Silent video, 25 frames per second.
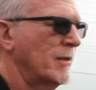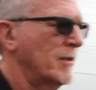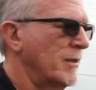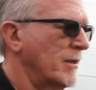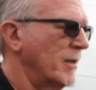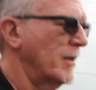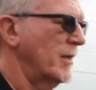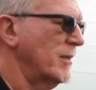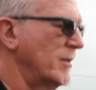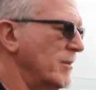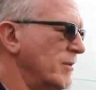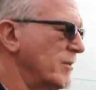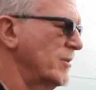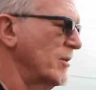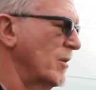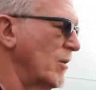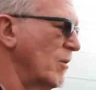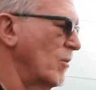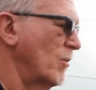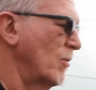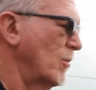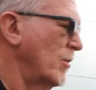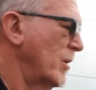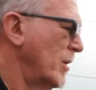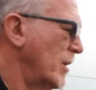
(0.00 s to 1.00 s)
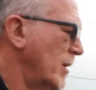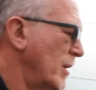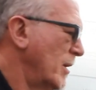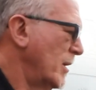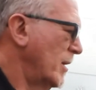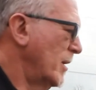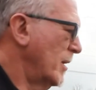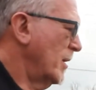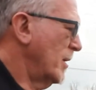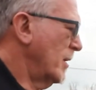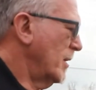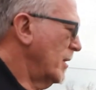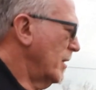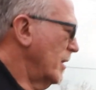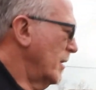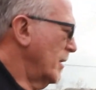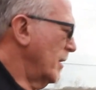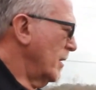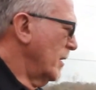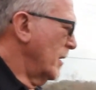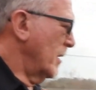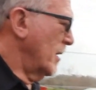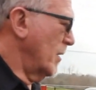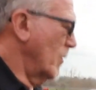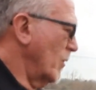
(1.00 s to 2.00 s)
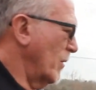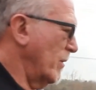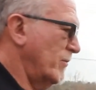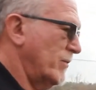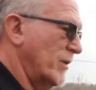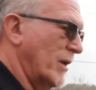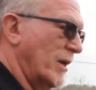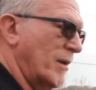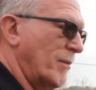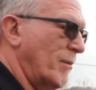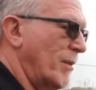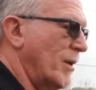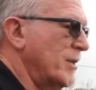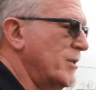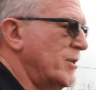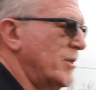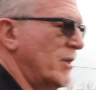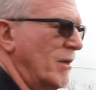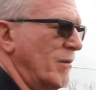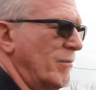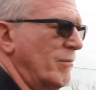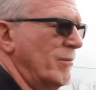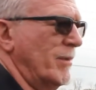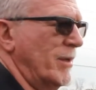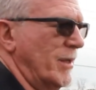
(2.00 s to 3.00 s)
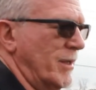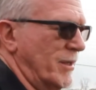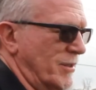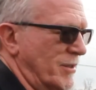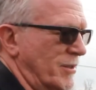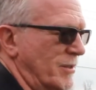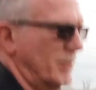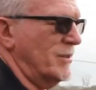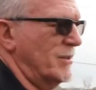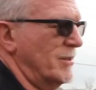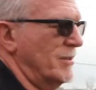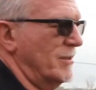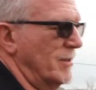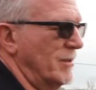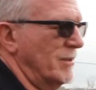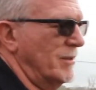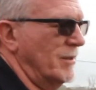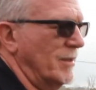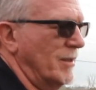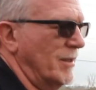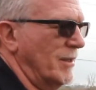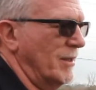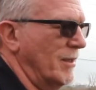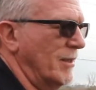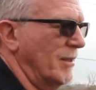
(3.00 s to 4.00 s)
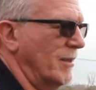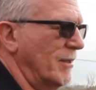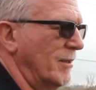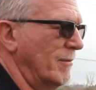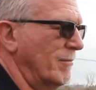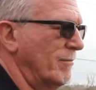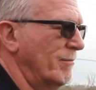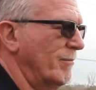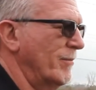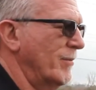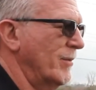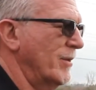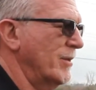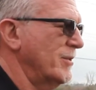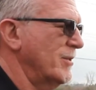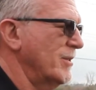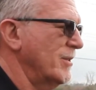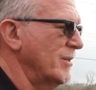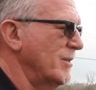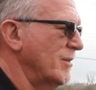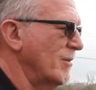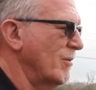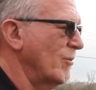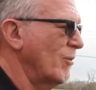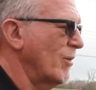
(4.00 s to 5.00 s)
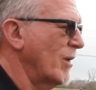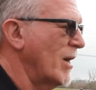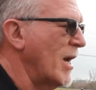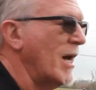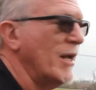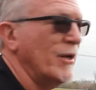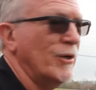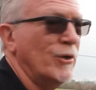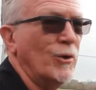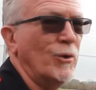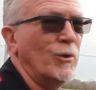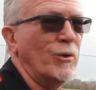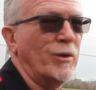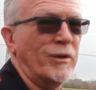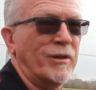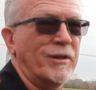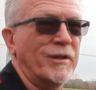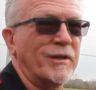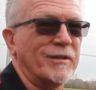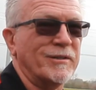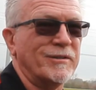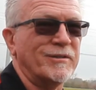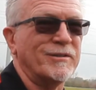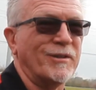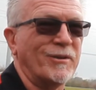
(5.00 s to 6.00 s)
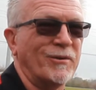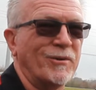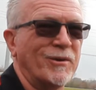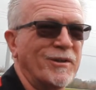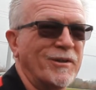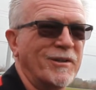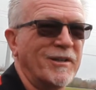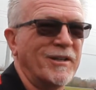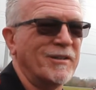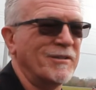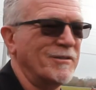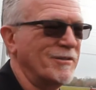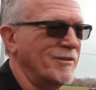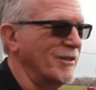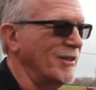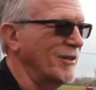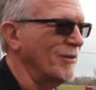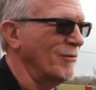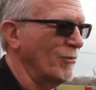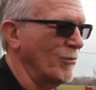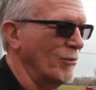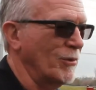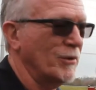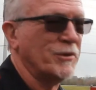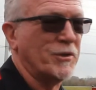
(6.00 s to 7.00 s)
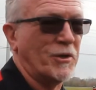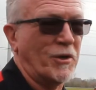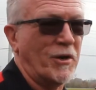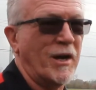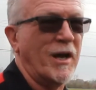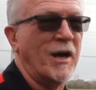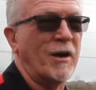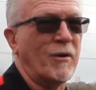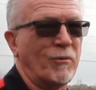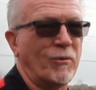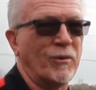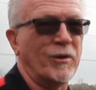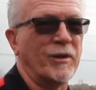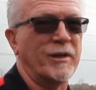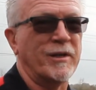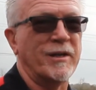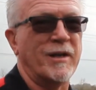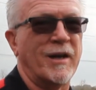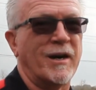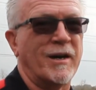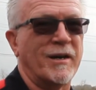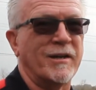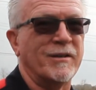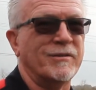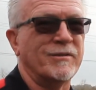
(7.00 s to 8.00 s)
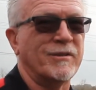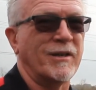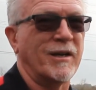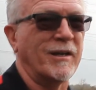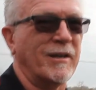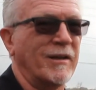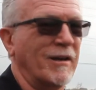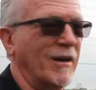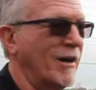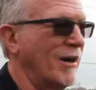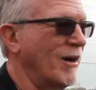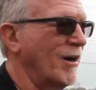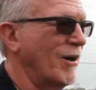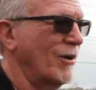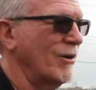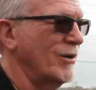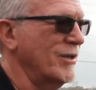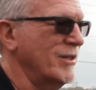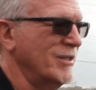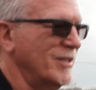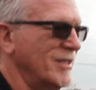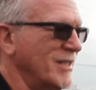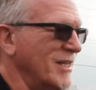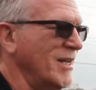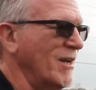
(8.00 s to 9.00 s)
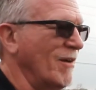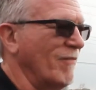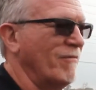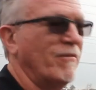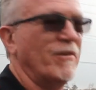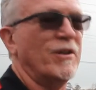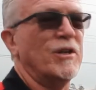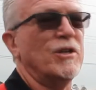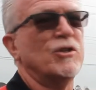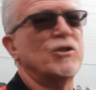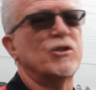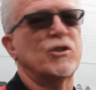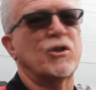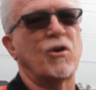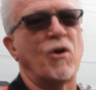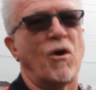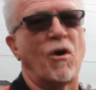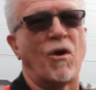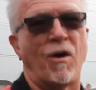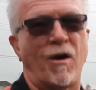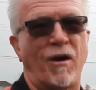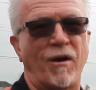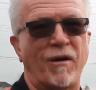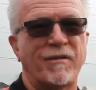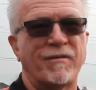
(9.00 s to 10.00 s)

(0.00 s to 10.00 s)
And so we've done a bunch of them, and we're not new to this, so it will turn out really nice. I already see a finished car.